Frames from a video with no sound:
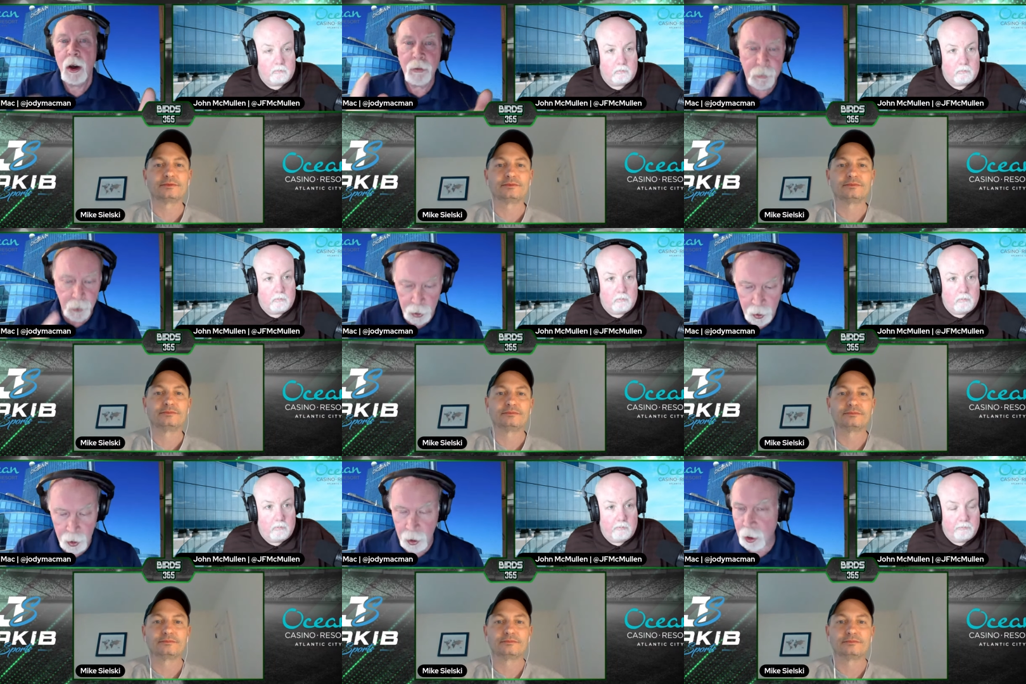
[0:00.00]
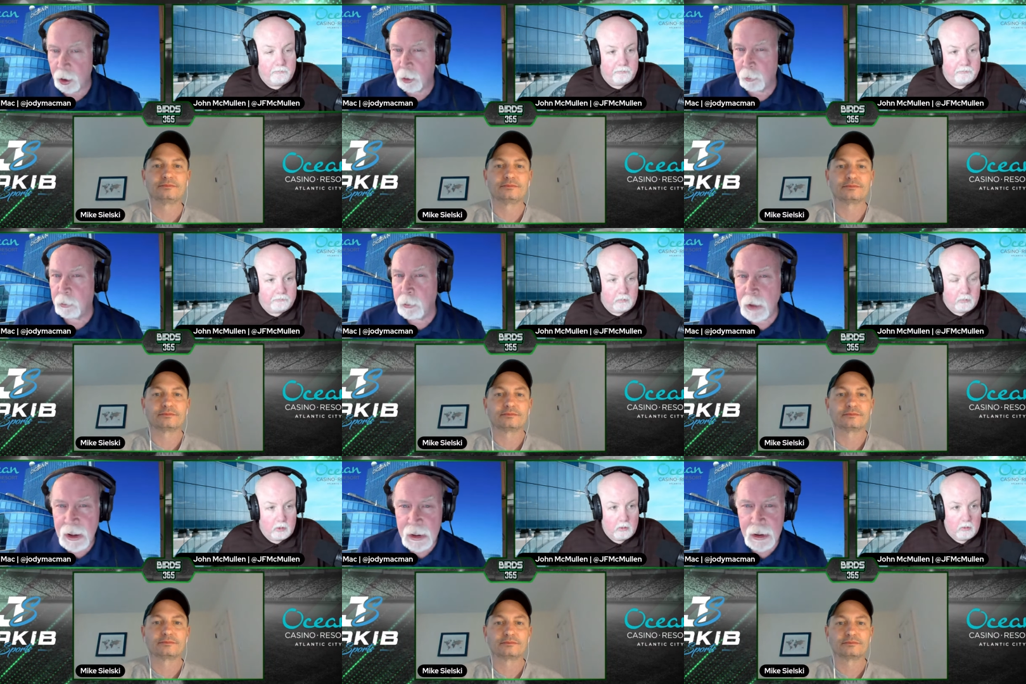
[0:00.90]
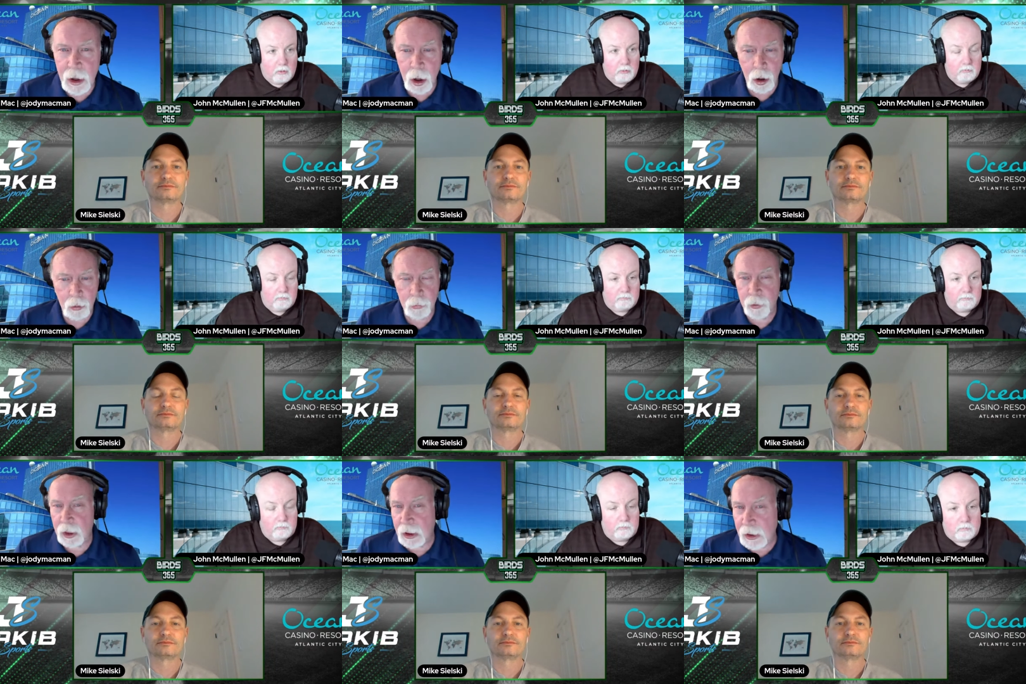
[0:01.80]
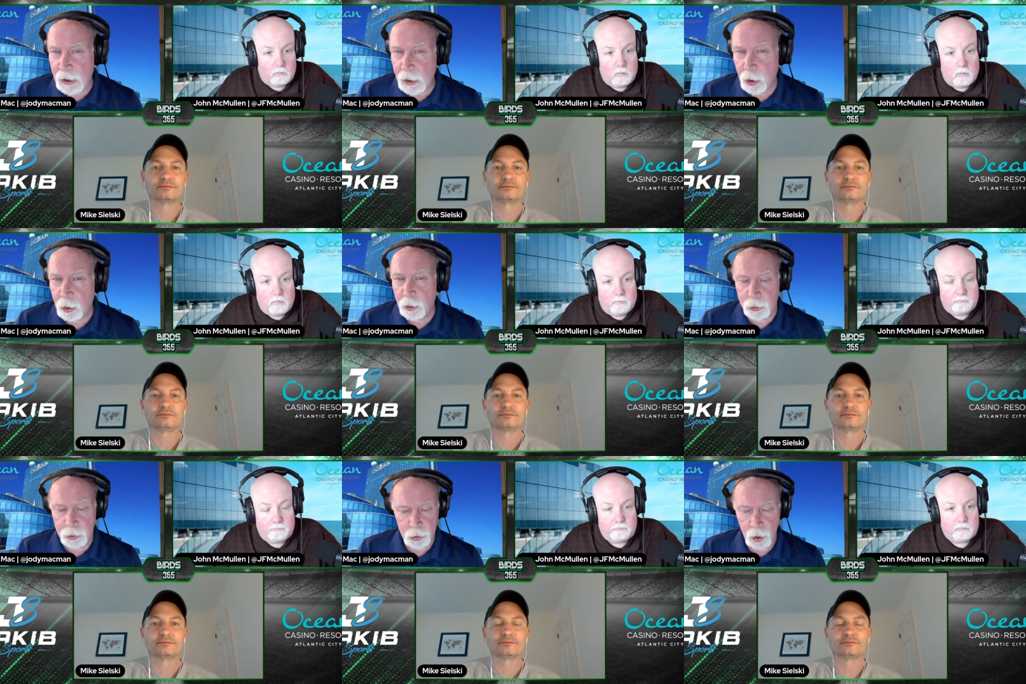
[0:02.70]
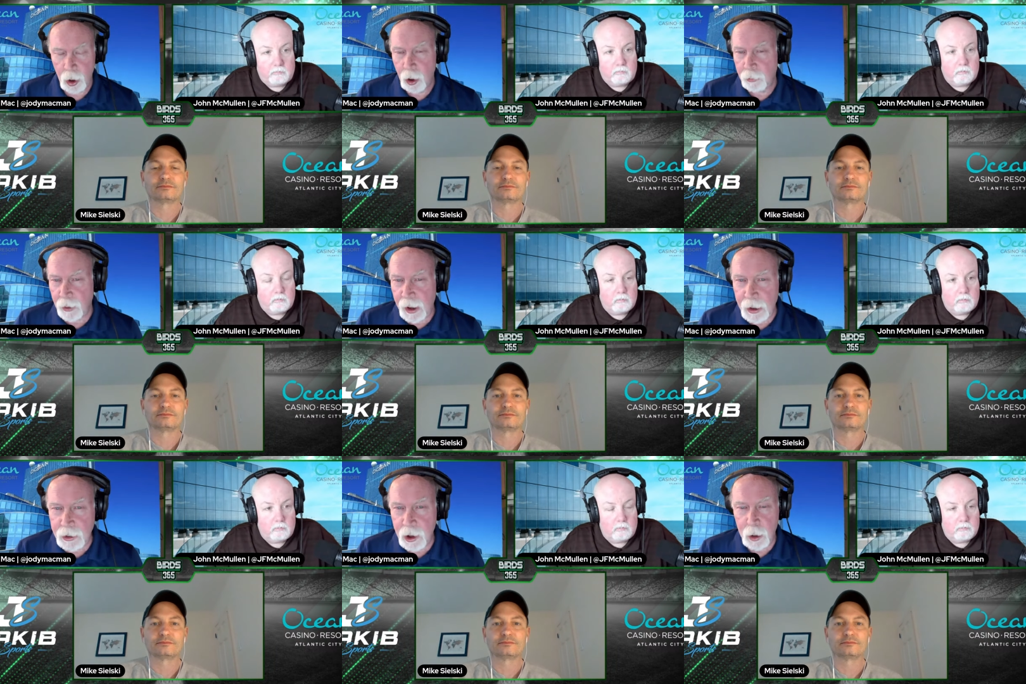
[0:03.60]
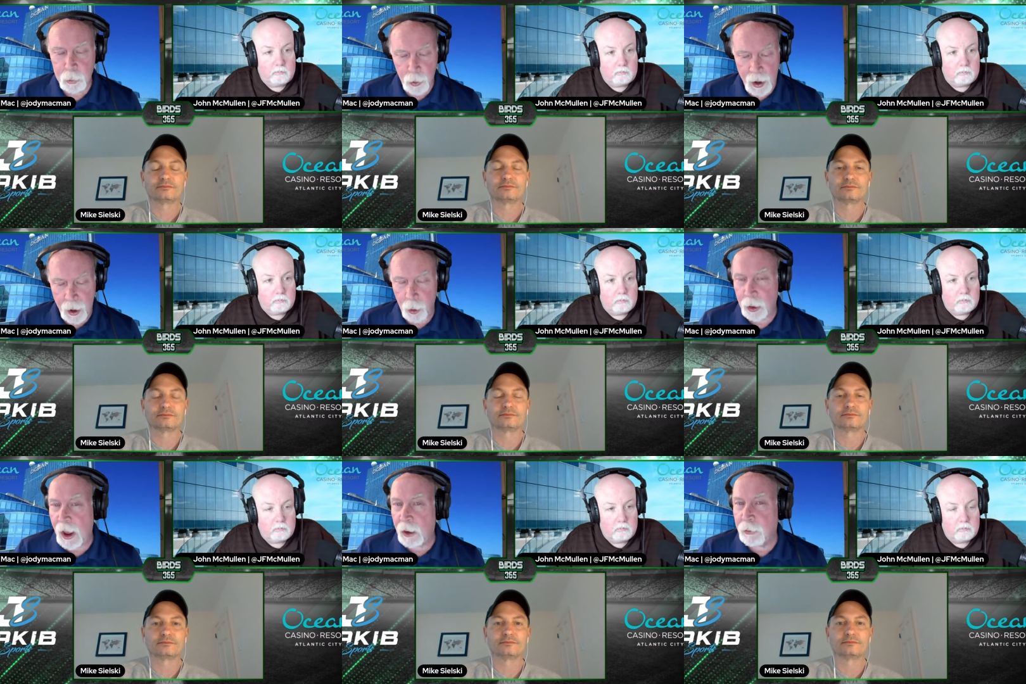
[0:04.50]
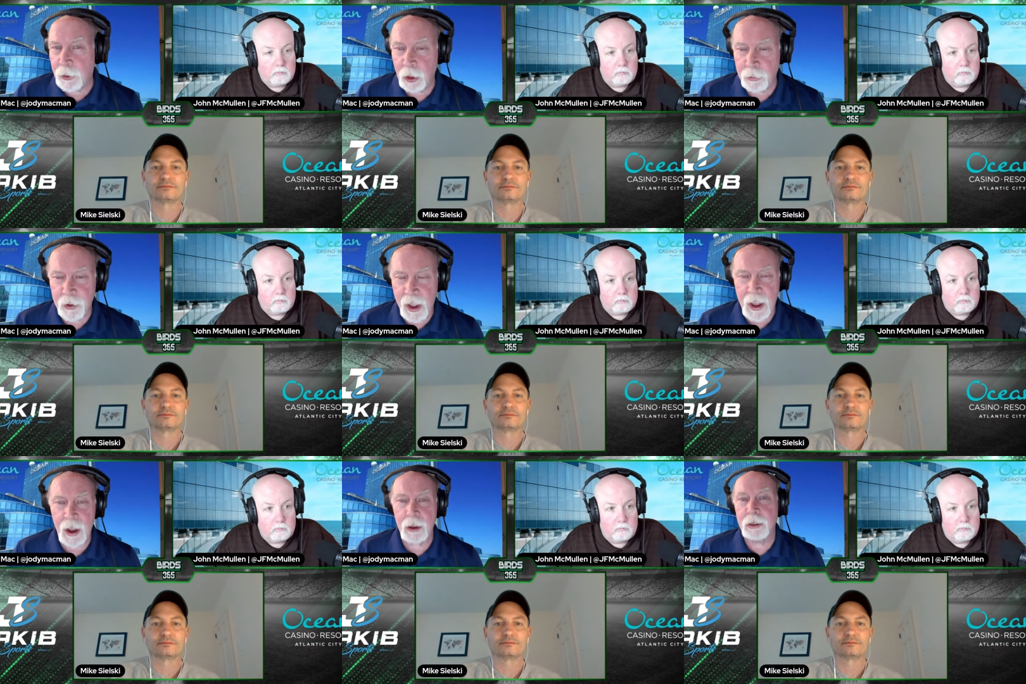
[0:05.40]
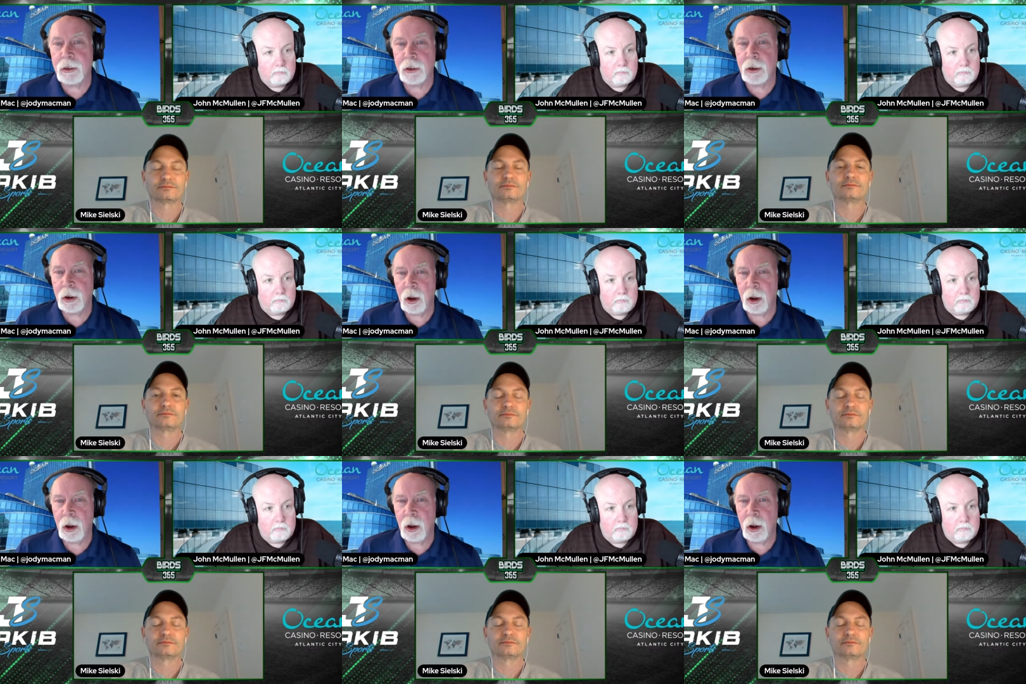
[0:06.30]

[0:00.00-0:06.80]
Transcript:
Speaker 1: for the media, for the Eagles, for A J Brown, and for the fans,